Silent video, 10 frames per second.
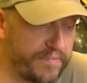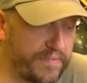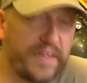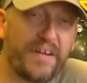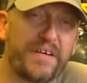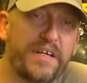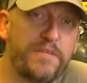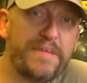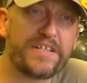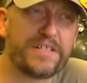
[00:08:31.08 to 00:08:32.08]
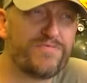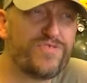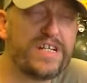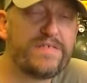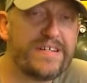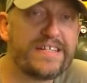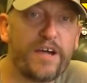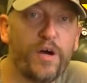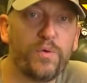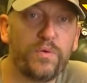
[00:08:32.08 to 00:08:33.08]
you know, can you imagine really, really
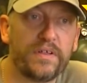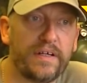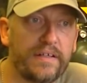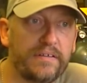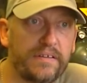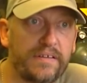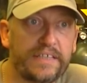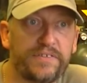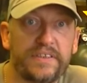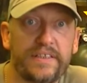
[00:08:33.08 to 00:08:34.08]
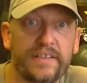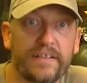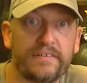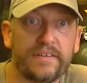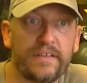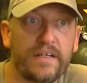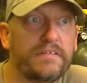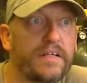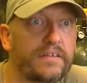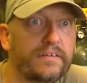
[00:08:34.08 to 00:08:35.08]
cold and your electricity goes, oh
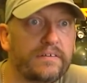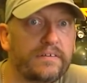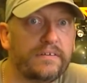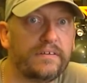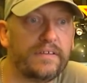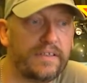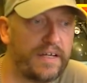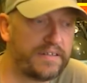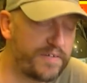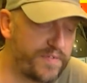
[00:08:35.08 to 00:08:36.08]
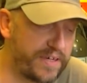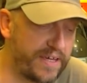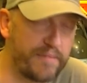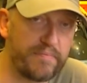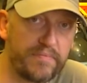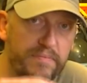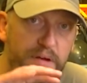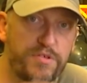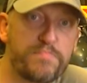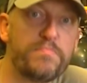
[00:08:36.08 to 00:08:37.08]
no. And don't forget,
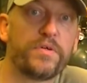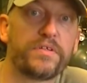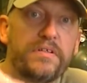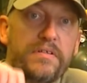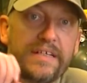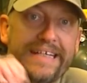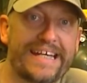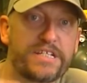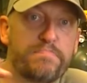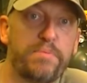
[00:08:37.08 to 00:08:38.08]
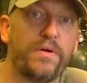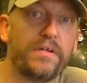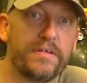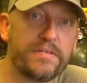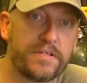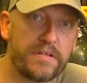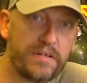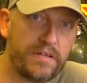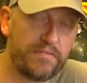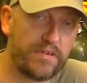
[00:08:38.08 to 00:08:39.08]
most modern gas boilers
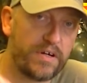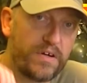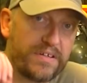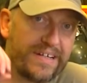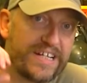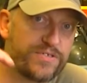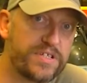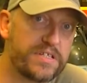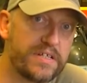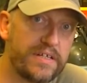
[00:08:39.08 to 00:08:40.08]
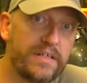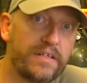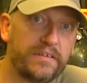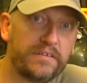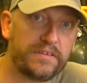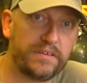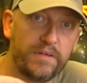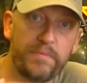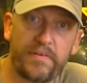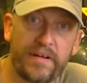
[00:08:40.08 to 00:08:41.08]
rely on electricity to
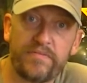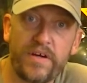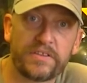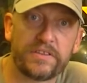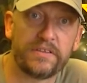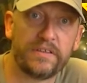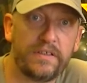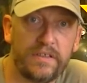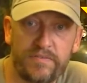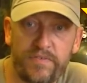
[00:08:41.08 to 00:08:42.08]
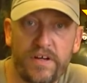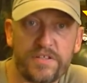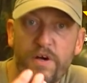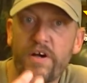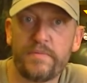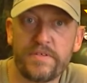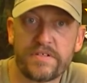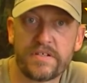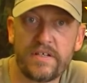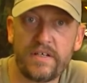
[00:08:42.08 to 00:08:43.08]
operate and function via
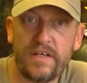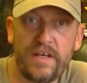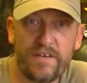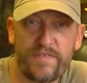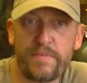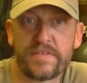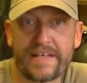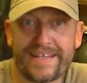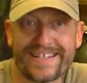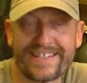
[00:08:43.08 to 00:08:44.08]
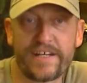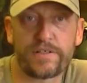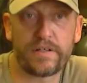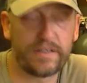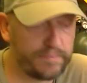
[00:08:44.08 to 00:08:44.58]
timers, thermostats, etc.